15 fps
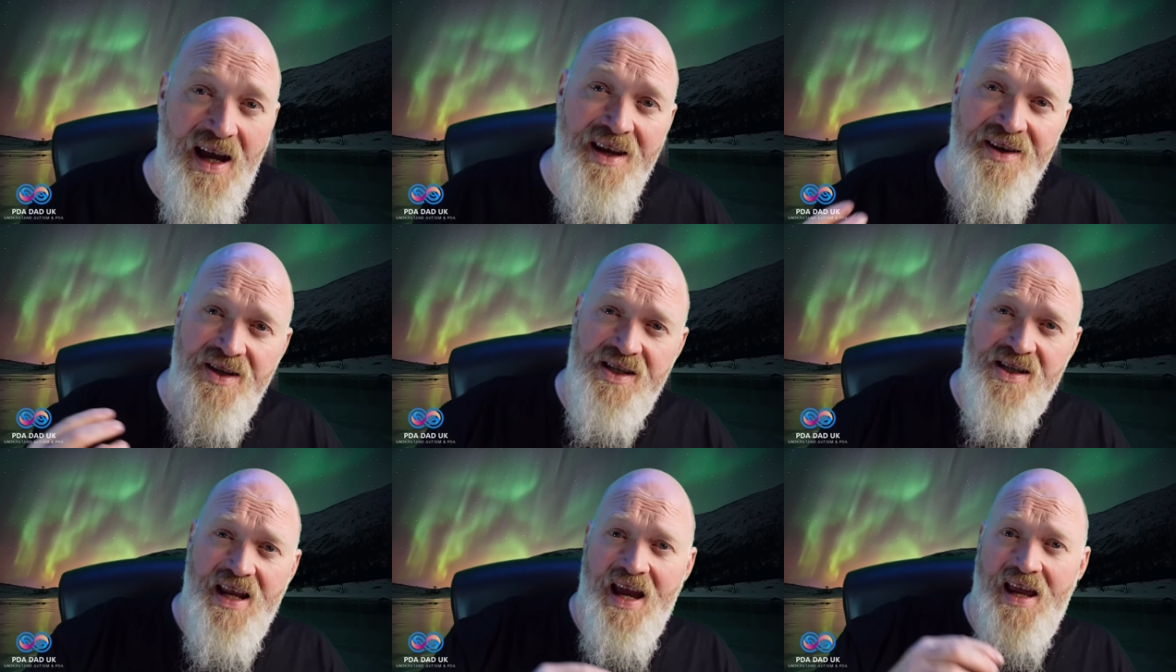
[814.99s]

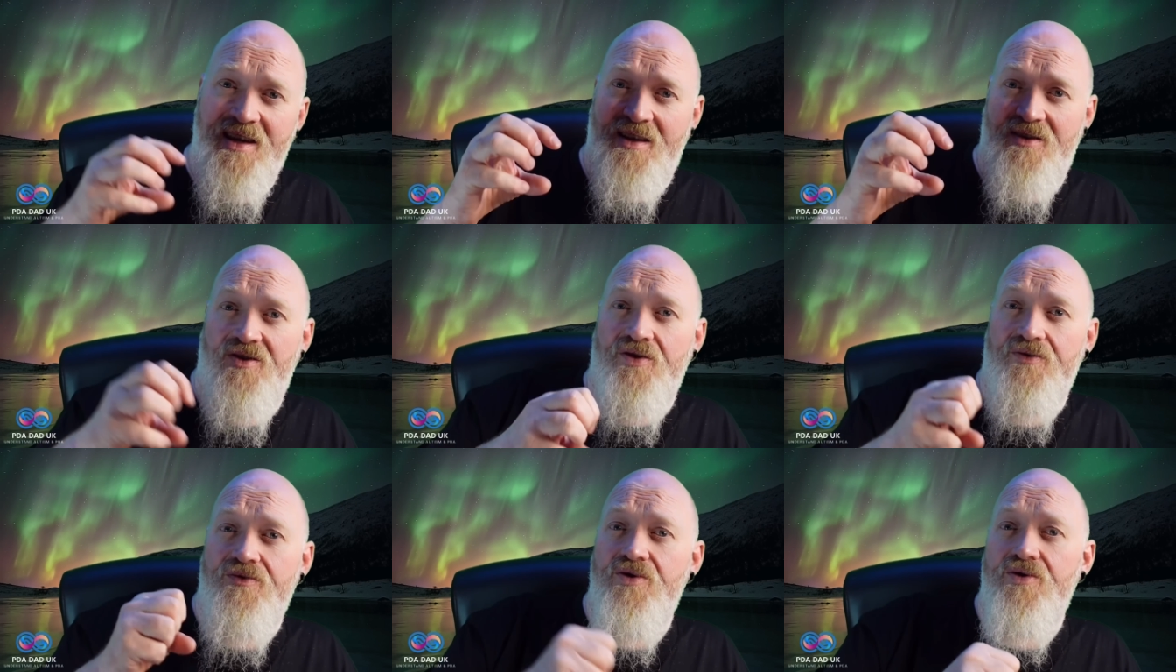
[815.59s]
understanding that
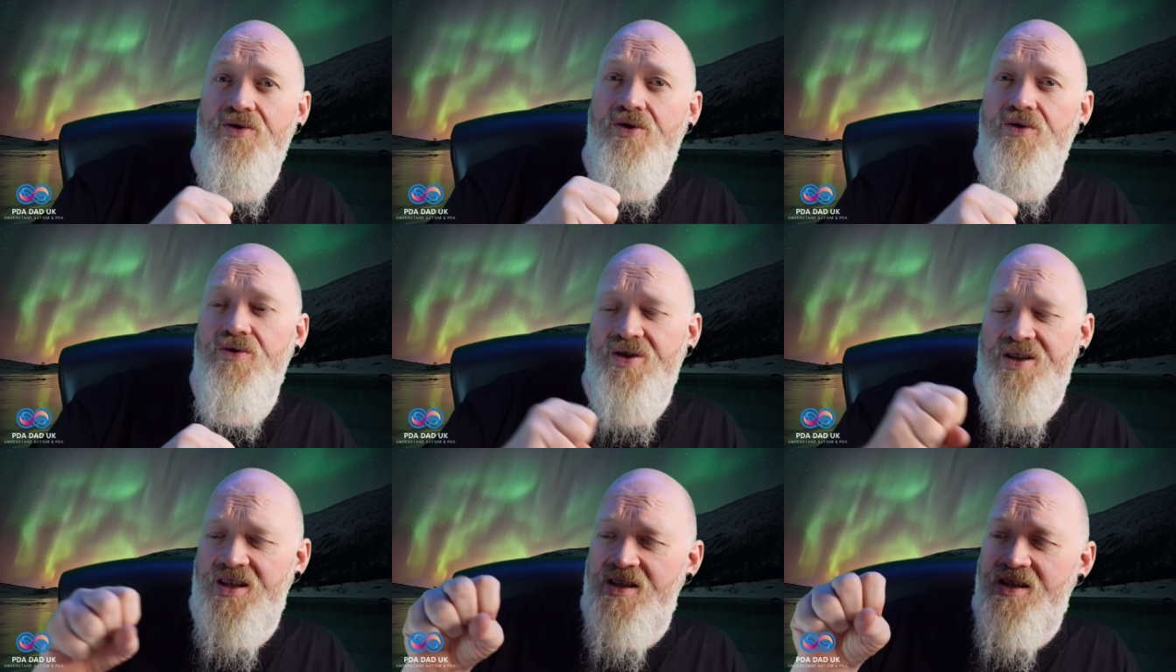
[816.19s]
the root
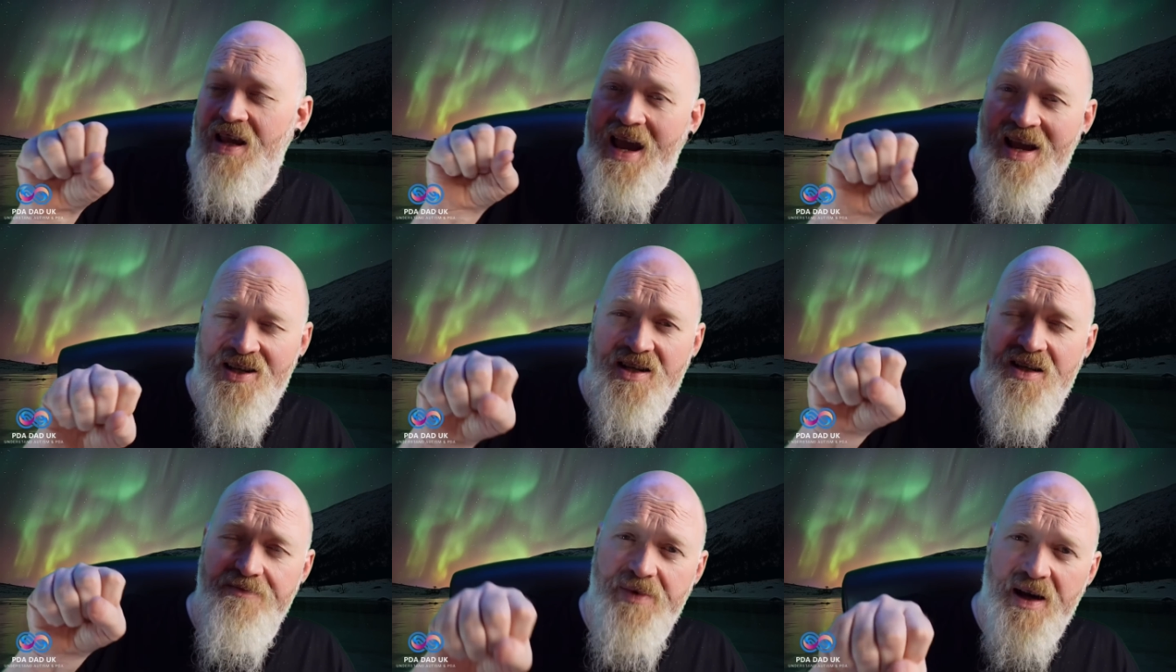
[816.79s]
cause is actually